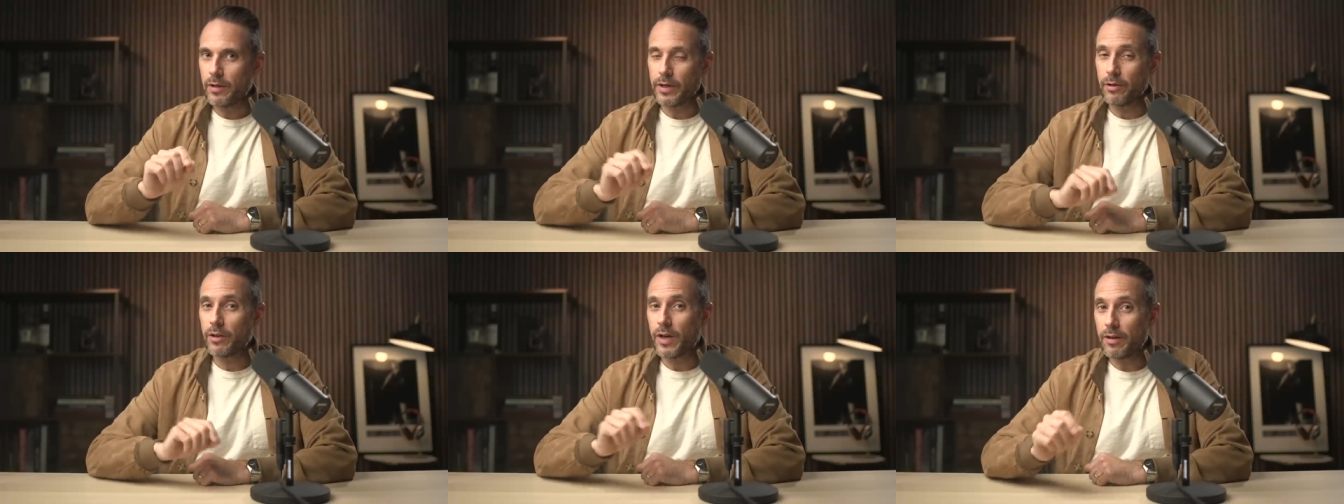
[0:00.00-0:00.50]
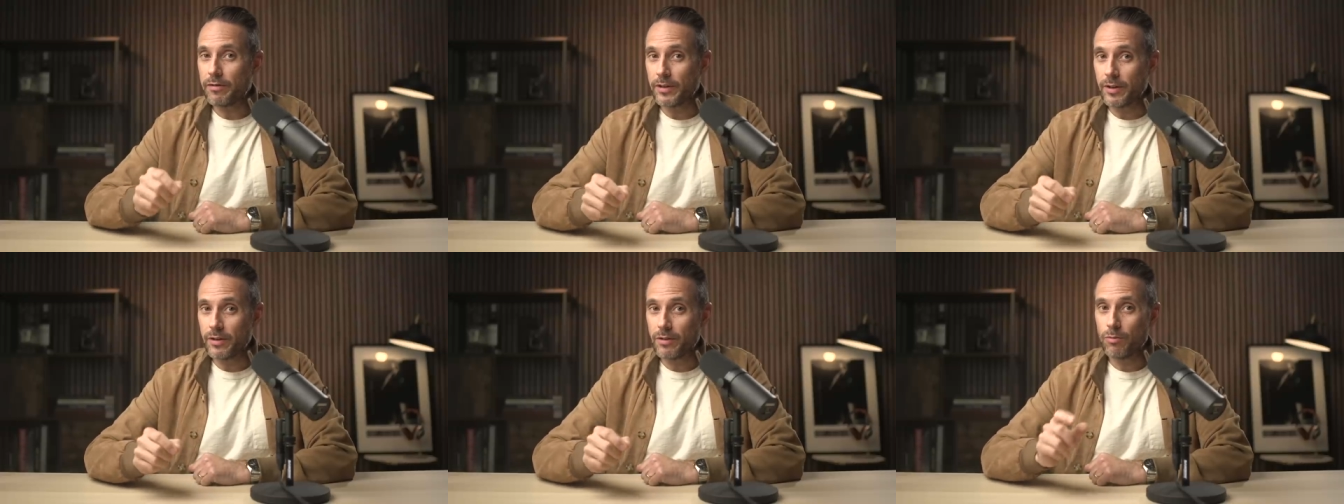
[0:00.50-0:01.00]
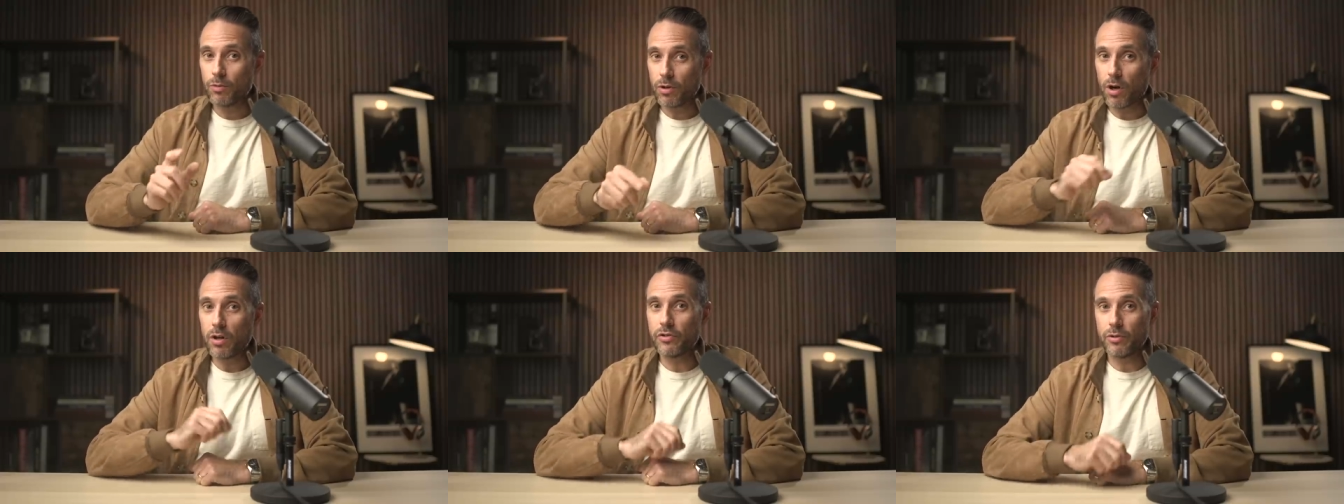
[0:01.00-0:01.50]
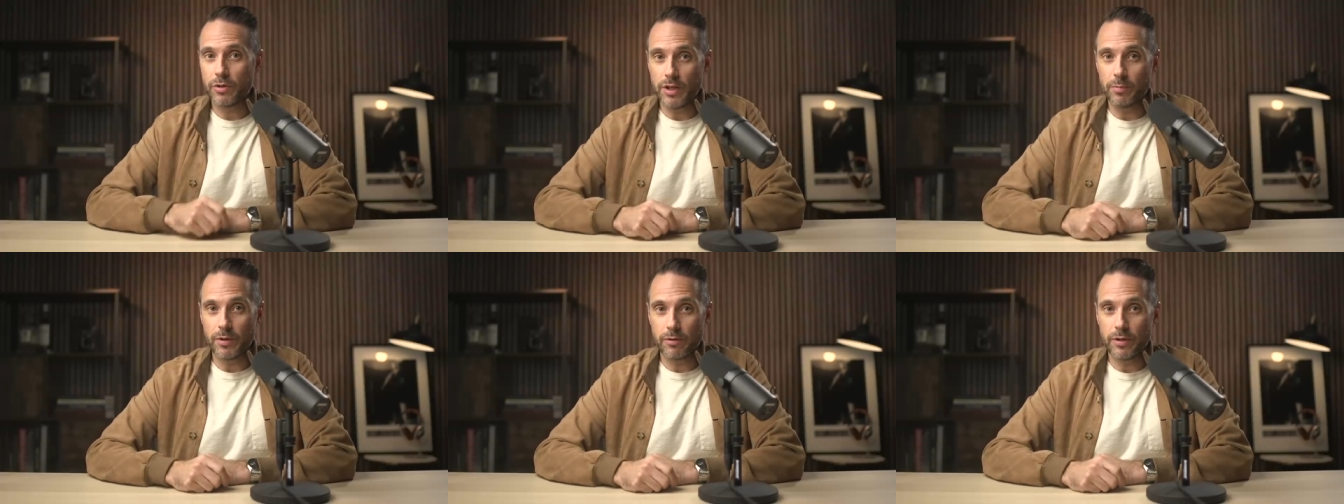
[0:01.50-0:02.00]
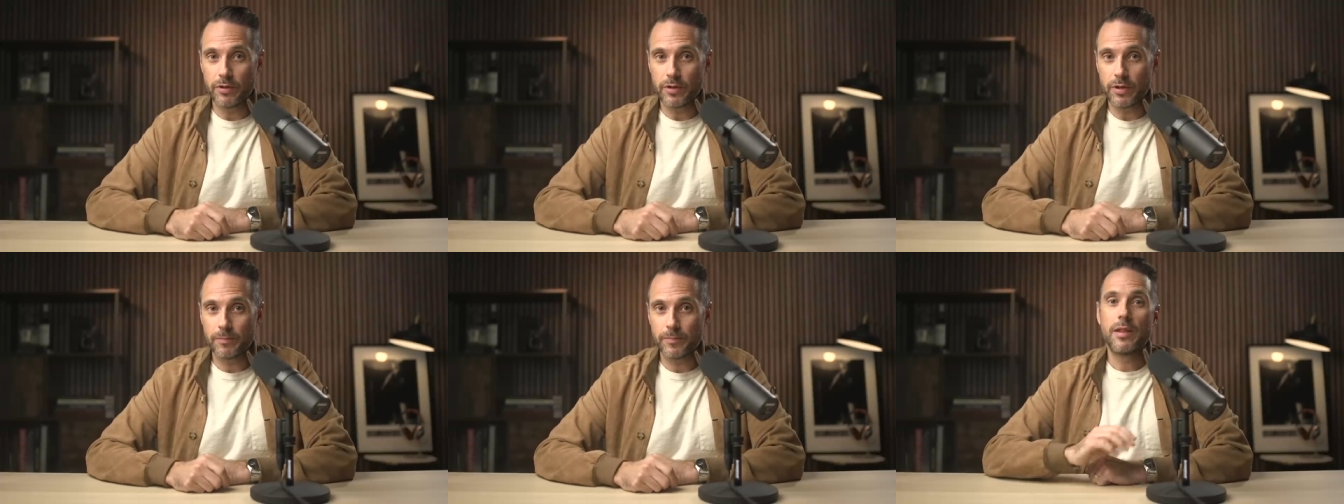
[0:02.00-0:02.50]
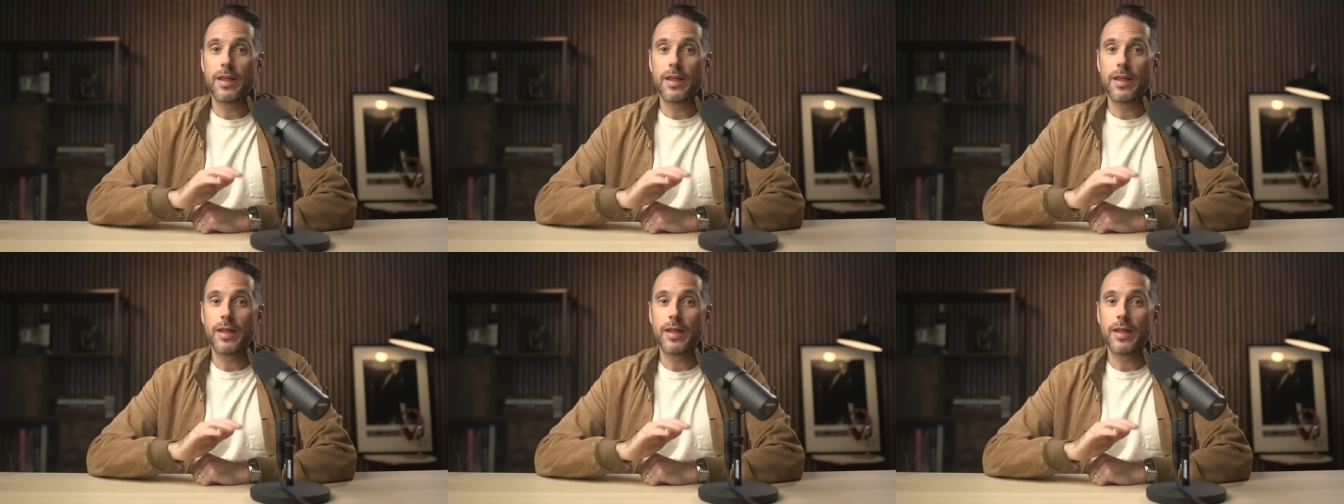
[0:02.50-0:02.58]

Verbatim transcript: that your confidence would also keep increasing.